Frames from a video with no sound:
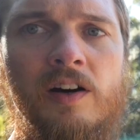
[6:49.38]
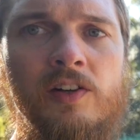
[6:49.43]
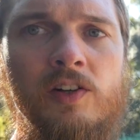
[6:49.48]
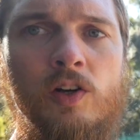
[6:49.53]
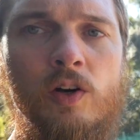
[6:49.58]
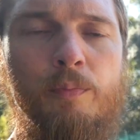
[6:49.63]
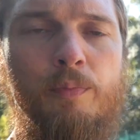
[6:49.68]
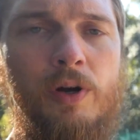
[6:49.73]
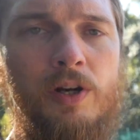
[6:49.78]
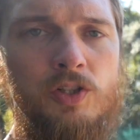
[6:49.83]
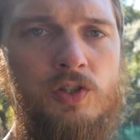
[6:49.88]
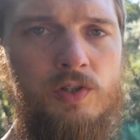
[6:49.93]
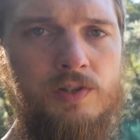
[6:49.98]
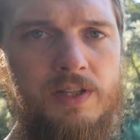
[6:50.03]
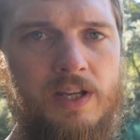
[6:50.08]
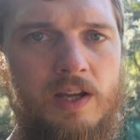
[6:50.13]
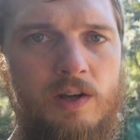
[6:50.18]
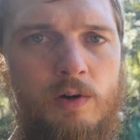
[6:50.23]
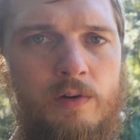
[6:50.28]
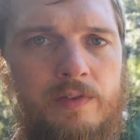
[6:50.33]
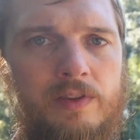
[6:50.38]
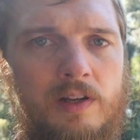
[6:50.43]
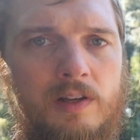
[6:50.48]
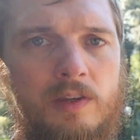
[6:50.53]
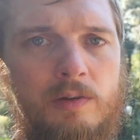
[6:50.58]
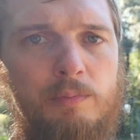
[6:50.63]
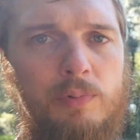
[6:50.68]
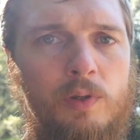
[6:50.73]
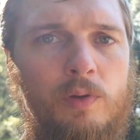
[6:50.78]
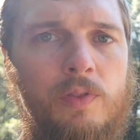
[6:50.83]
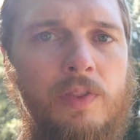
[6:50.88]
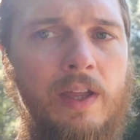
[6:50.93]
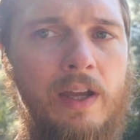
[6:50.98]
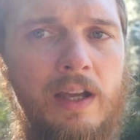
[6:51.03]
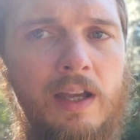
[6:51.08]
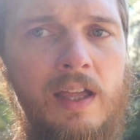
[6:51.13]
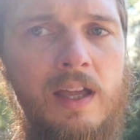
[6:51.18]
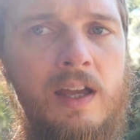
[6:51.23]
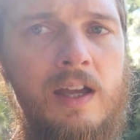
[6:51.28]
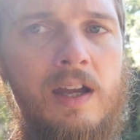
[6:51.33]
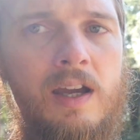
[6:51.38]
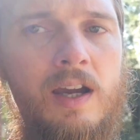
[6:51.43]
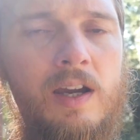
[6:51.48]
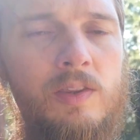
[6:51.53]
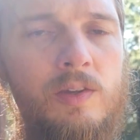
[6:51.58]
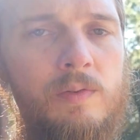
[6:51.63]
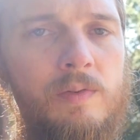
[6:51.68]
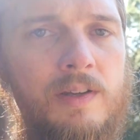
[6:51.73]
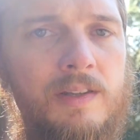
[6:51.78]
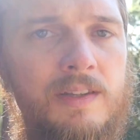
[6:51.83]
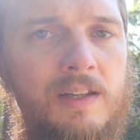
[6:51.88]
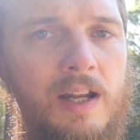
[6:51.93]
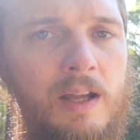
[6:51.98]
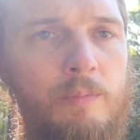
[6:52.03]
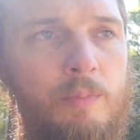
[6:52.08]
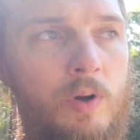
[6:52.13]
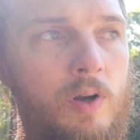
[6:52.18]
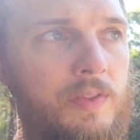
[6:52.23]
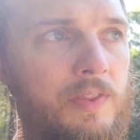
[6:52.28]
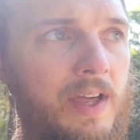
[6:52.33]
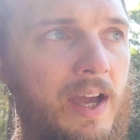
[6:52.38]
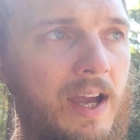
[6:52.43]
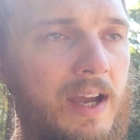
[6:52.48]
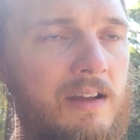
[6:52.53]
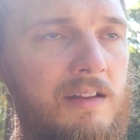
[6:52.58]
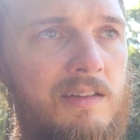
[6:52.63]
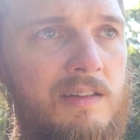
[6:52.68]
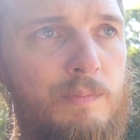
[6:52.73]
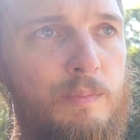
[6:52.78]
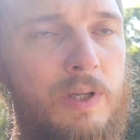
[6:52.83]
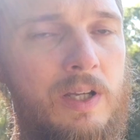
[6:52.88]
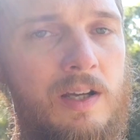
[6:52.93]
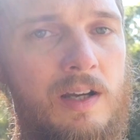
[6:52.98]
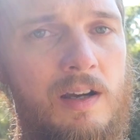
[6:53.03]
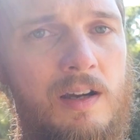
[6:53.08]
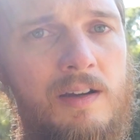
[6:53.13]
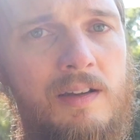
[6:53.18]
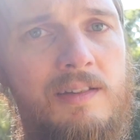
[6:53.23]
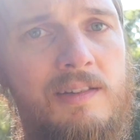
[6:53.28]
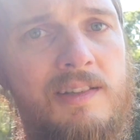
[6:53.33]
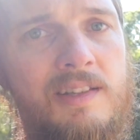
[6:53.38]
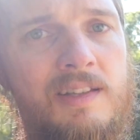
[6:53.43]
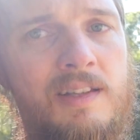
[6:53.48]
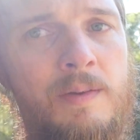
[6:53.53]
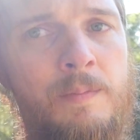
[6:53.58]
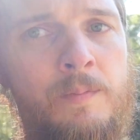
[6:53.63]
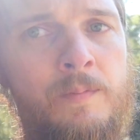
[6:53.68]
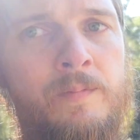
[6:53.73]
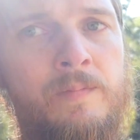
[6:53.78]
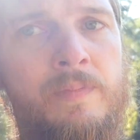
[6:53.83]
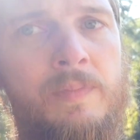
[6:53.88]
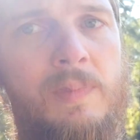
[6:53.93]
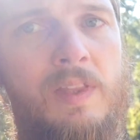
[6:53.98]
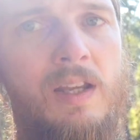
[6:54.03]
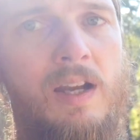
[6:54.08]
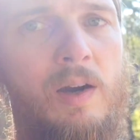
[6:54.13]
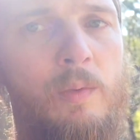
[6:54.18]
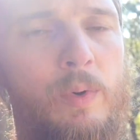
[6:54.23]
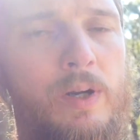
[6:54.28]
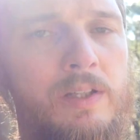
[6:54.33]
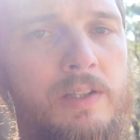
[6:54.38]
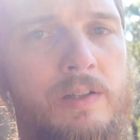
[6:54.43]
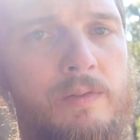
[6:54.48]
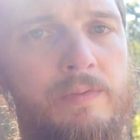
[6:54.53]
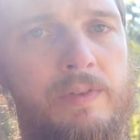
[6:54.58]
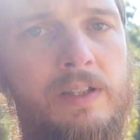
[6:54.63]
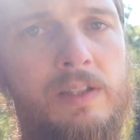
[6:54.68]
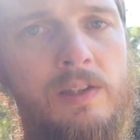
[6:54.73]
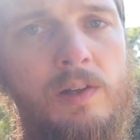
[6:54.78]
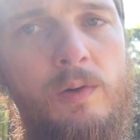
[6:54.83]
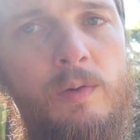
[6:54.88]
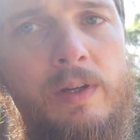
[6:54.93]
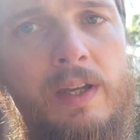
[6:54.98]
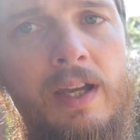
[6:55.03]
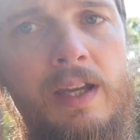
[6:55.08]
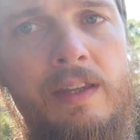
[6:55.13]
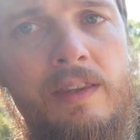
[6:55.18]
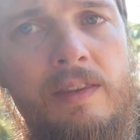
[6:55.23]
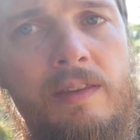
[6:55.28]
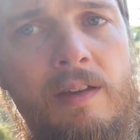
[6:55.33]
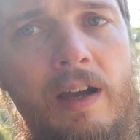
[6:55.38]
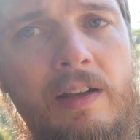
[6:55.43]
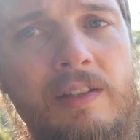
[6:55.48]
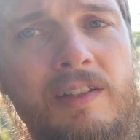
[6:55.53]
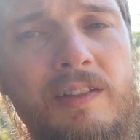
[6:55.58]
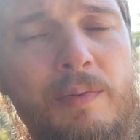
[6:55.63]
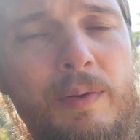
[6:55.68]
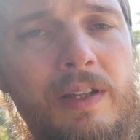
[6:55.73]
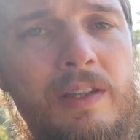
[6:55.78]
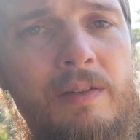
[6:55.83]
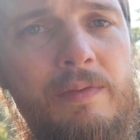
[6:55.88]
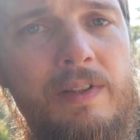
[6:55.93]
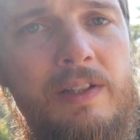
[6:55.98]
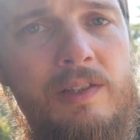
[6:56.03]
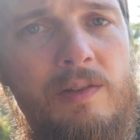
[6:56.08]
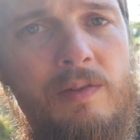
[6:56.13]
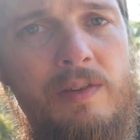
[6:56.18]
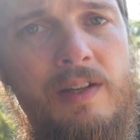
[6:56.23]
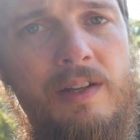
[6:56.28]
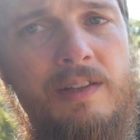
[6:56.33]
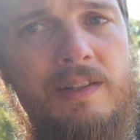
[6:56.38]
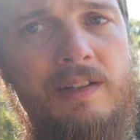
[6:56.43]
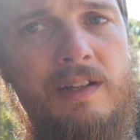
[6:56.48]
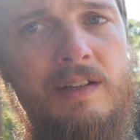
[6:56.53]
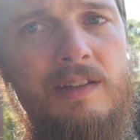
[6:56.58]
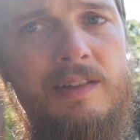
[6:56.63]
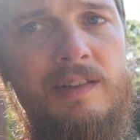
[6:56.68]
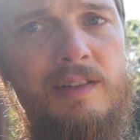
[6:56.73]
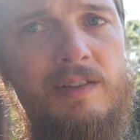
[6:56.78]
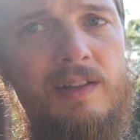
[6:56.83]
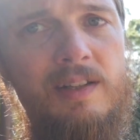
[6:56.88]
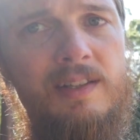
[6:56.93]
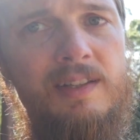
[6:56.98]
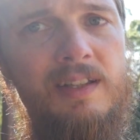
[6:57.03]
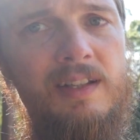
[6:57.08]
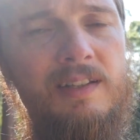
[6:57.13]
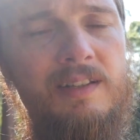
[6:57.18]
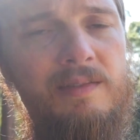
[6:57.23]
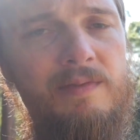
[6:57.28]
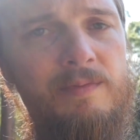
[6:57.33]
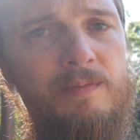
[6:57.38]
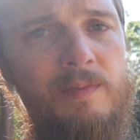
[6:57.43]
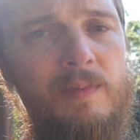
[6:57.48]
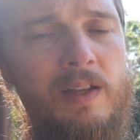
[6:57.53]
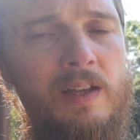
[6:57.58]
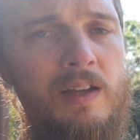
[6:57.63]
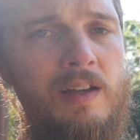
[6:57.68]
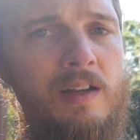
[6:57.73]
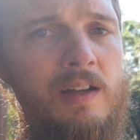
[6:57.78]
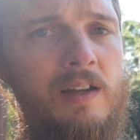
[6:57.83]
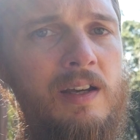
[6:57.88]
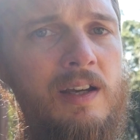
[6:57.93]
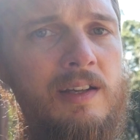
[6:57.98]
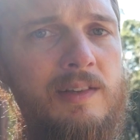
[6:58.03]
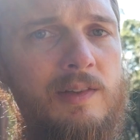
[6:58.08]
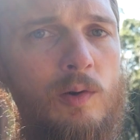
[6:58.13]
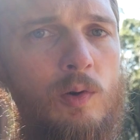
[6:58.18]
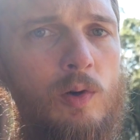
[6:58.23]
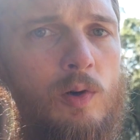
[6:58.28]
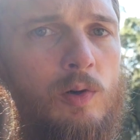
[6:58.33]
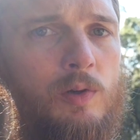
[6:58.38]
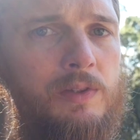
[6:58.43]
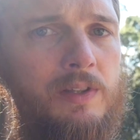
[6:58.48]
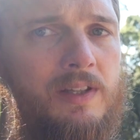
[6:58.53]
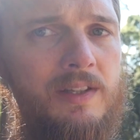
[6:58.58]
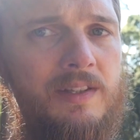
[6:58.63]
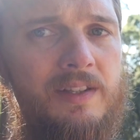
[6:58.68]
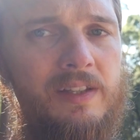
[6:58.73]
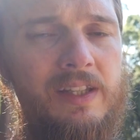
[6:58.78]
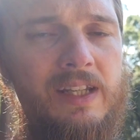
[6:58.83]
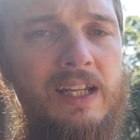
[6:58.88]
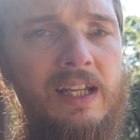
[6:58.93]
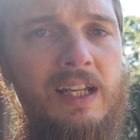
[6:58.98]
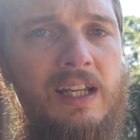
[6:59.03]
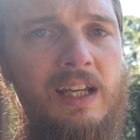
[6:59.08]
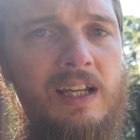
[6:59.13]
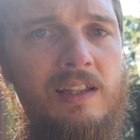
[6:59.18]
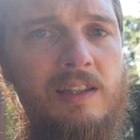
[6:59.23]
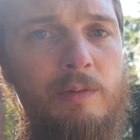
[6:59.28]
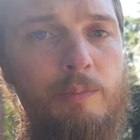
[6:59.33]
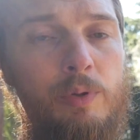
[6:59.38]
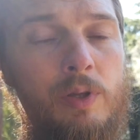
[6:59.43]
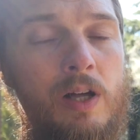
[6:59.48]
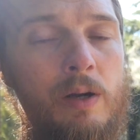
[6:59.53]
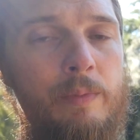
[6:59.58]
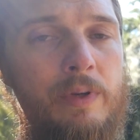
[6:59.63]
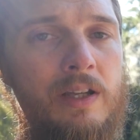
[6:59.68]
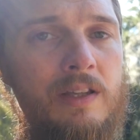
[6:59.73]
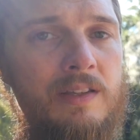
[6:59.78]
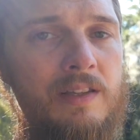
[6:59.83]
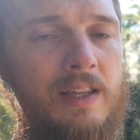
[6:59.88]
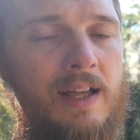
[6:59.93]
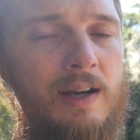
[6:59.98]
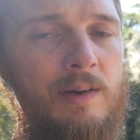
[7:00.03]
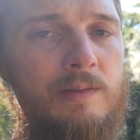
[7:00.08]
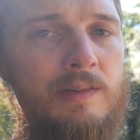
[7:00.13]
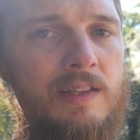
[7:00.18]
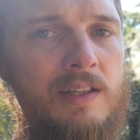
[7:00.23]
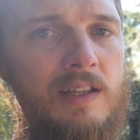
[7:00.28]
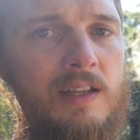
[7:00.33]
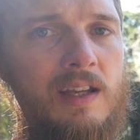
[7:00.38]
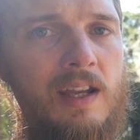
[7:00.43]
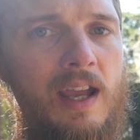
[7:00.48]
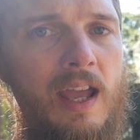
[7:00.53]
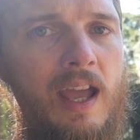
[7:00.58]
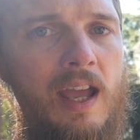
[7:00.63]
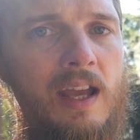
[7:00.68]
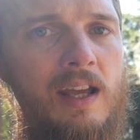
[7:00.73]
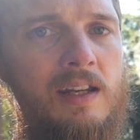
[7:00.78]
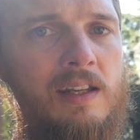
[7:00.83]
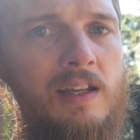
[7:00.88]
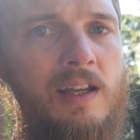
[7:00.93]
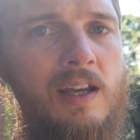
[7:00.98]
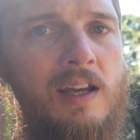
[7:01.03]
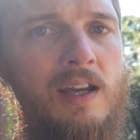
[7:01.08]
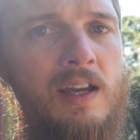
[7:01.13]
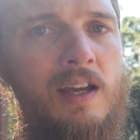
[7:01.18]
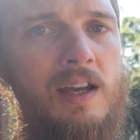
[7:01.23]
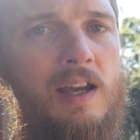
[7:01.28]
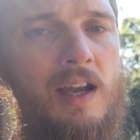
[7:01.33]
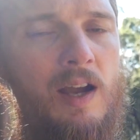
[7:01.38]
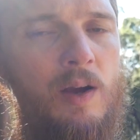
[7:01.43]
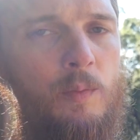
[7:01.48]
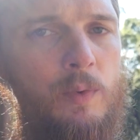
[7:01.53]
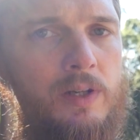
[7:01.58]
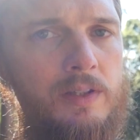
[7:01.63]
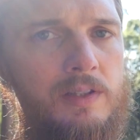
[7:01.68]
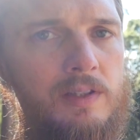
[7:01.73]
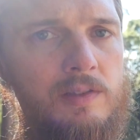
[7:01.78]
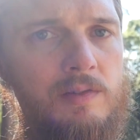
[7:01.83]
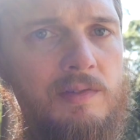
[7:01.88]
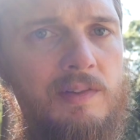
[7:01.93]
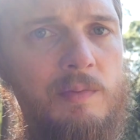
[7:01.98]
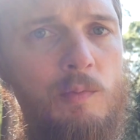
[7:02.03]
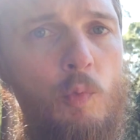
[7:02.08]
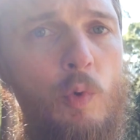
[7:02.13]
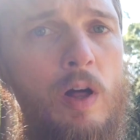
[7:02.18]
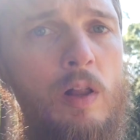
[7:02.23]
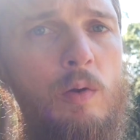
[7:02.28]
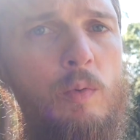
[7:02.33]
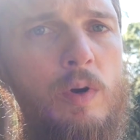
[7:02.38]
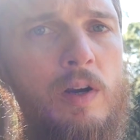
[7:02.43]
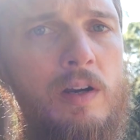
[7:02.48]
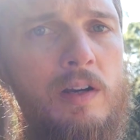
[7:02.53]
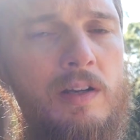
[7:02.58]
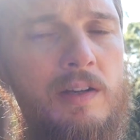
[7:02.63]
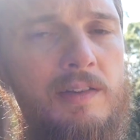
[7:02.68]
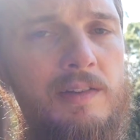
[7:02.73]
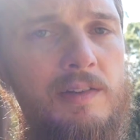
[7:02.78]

a new pressure tank over there, the blue thing. And the reason I bought that is because I wanted to relocate. I just wanted to redo this because you can see it's it's old, it's leaning, the plumbing is lousy, and I wanted to do some well work.